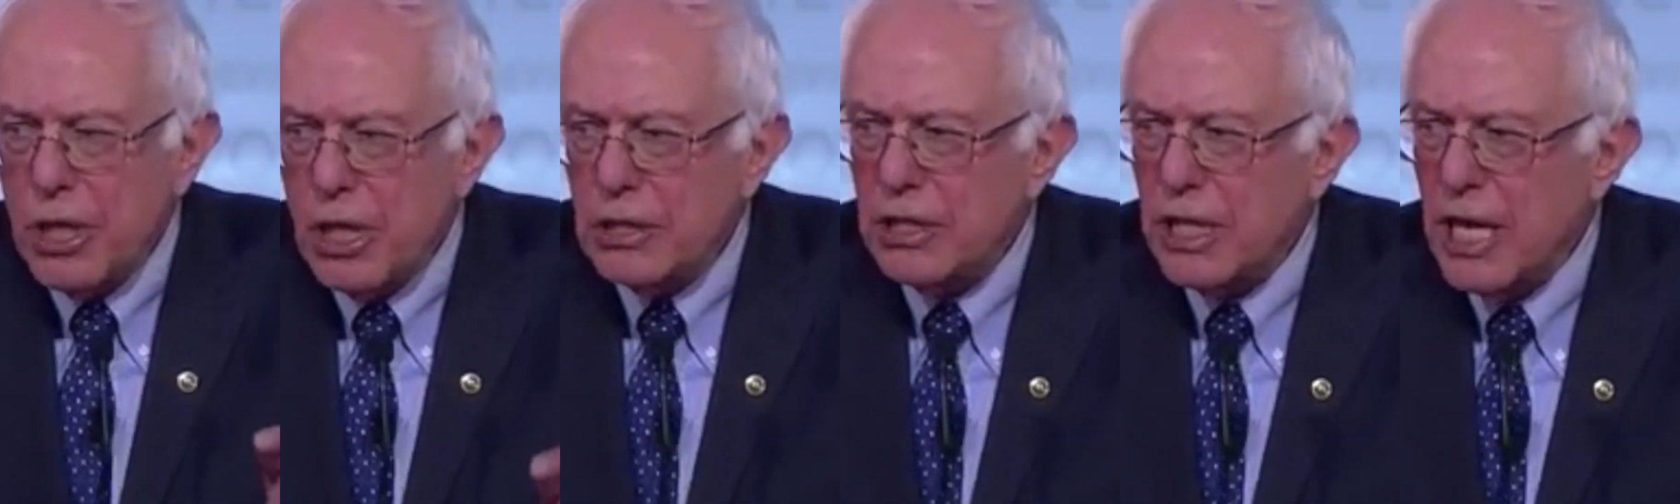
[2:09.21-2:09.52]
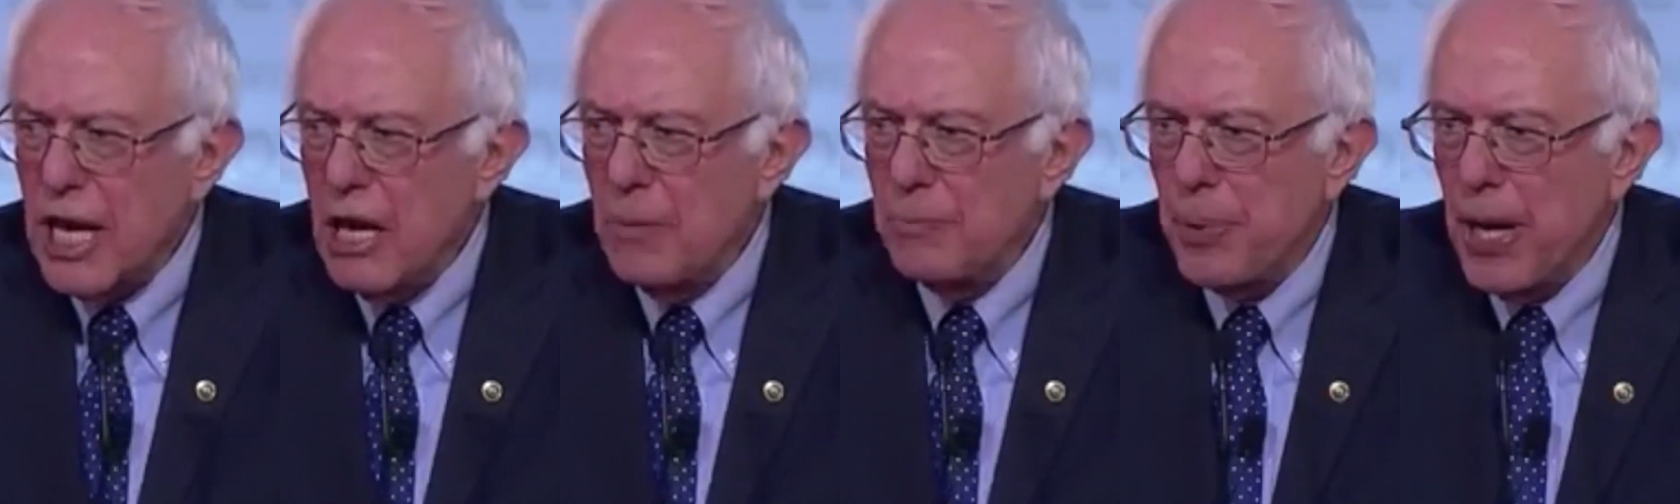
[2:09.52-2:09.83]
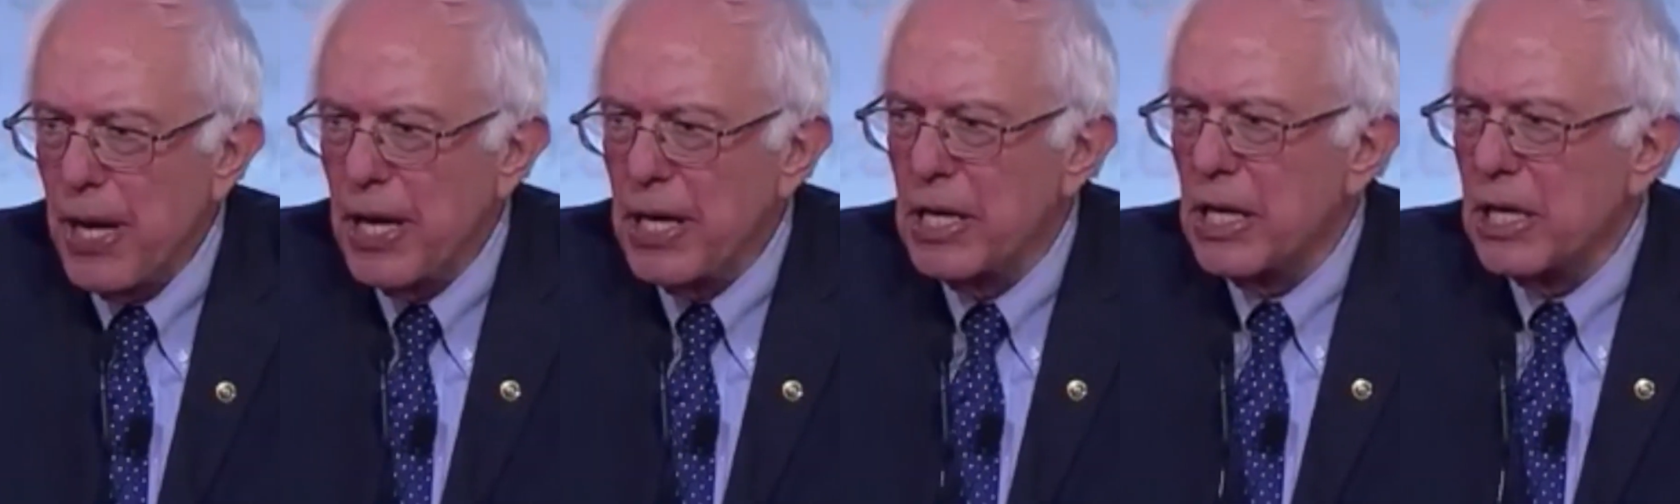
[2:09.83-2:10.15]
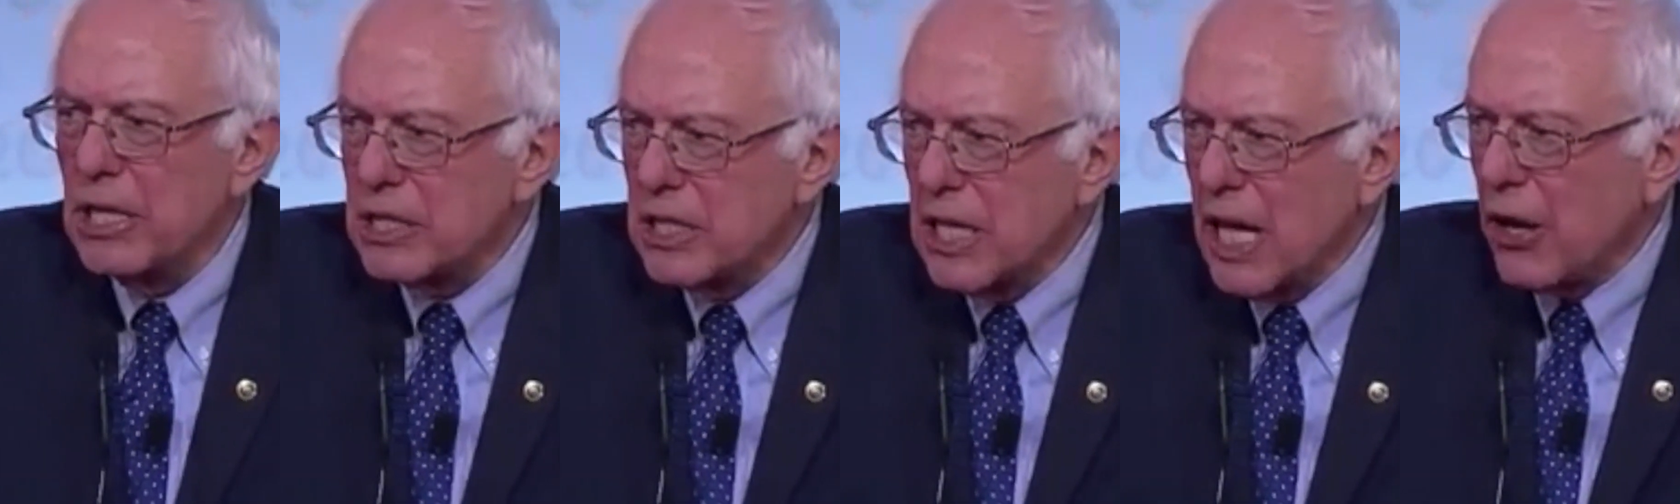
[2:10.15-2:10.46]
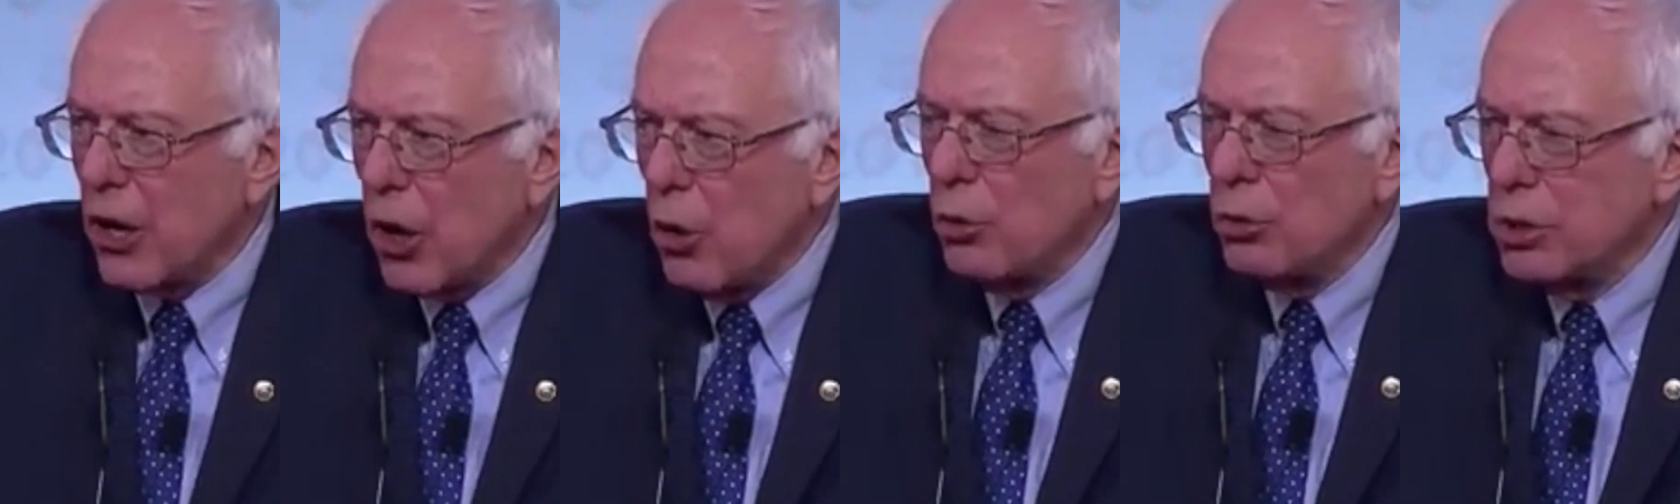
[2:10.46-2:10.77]
this campaign is
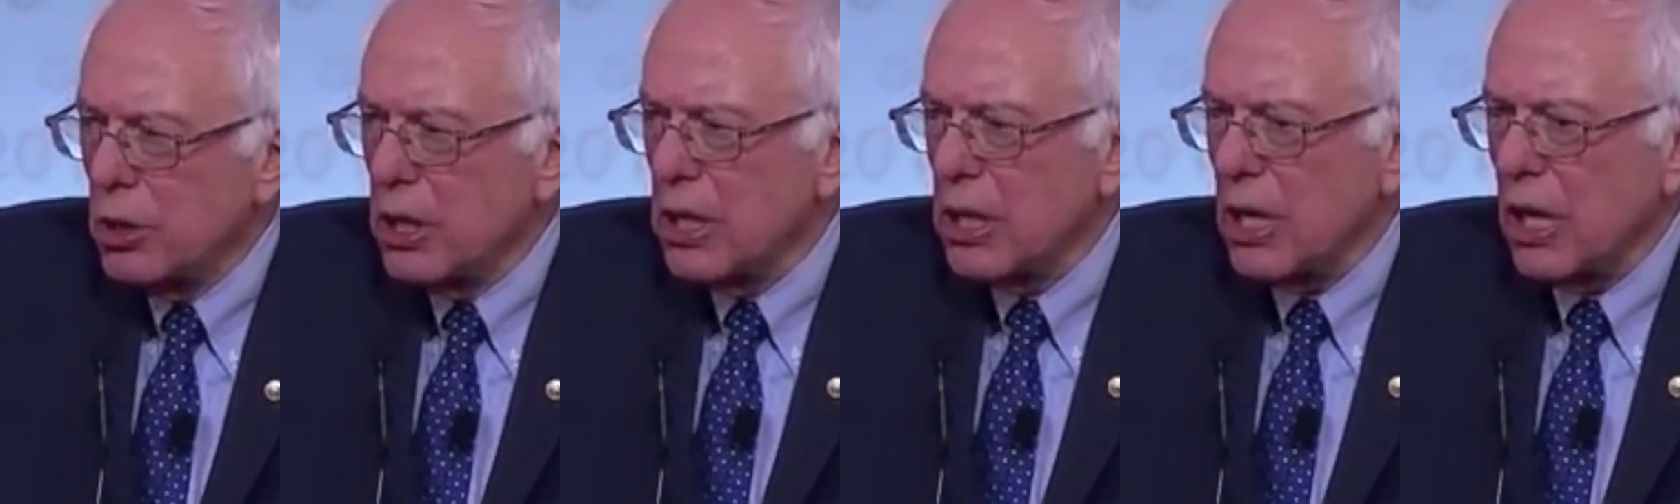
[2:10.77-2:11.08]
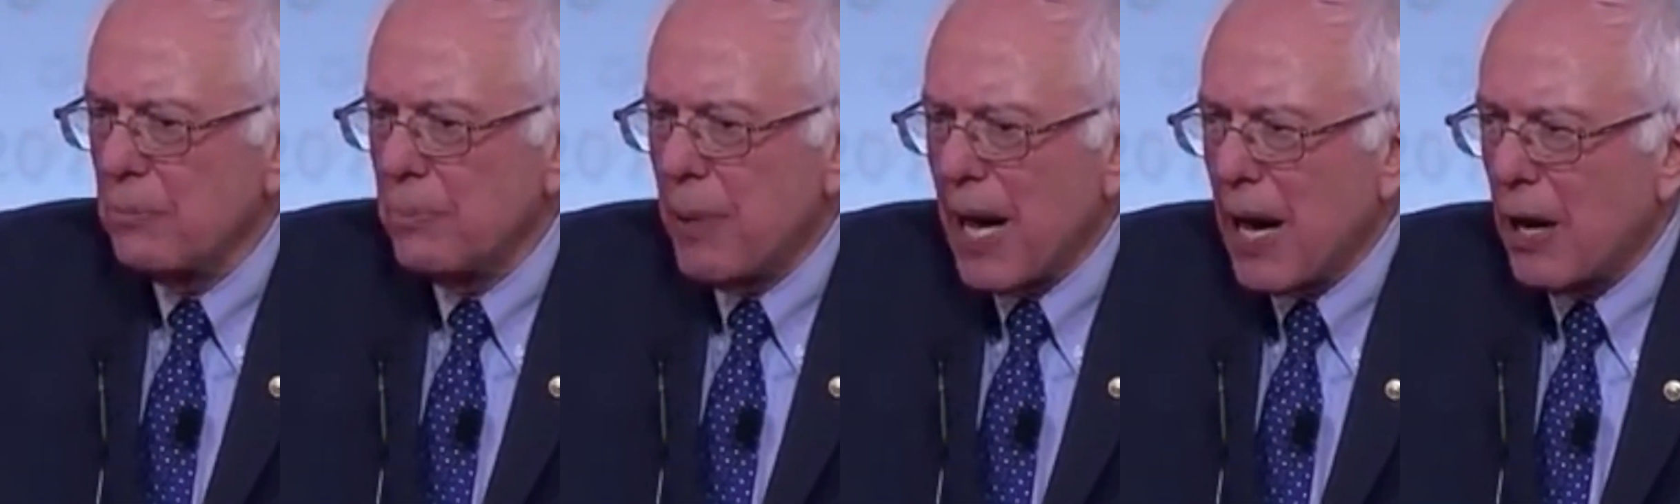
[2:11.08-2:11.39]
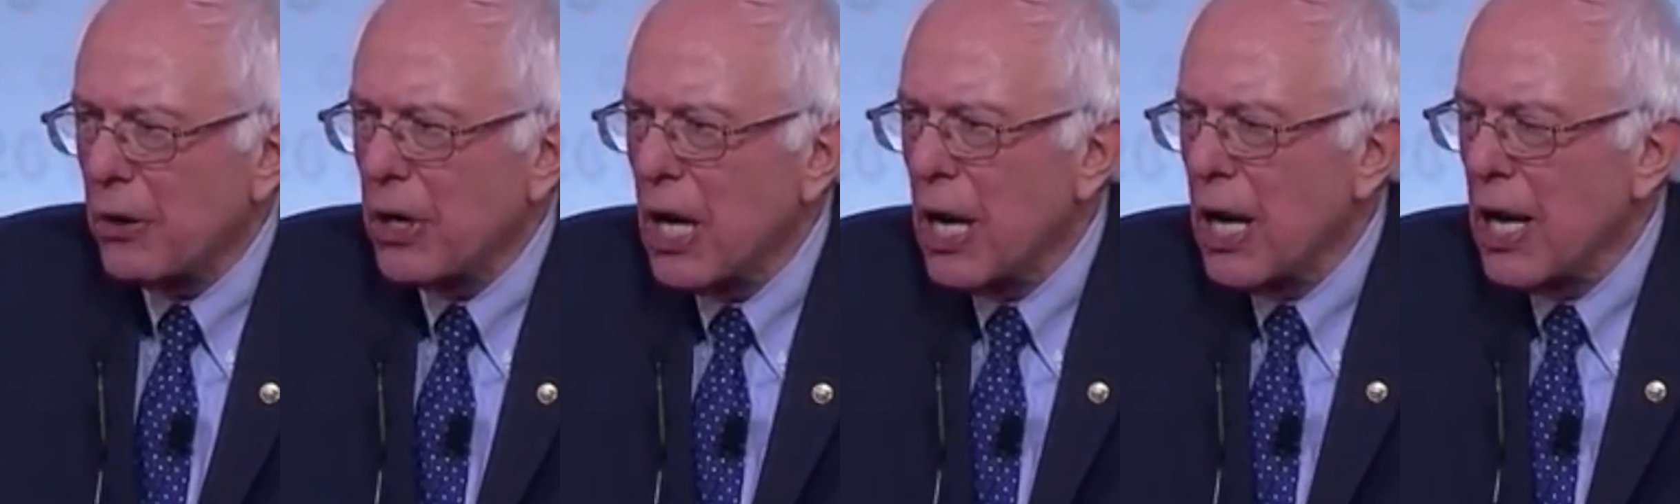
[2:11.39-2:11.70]
not only about